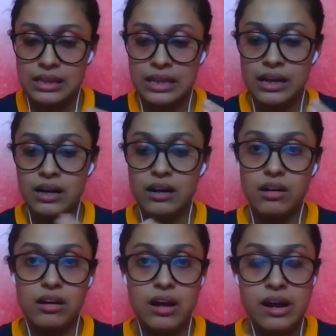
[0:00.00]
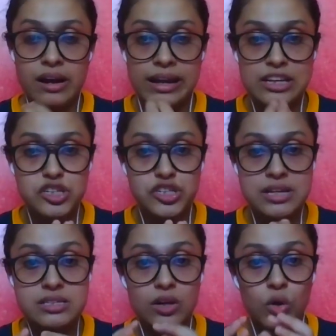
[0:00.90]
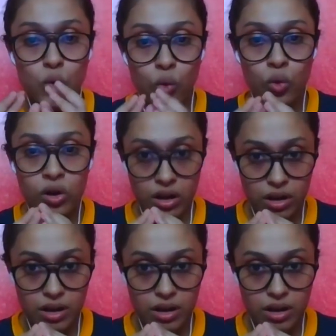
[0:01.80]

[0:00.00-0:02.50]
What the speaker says: They are arranged as a core,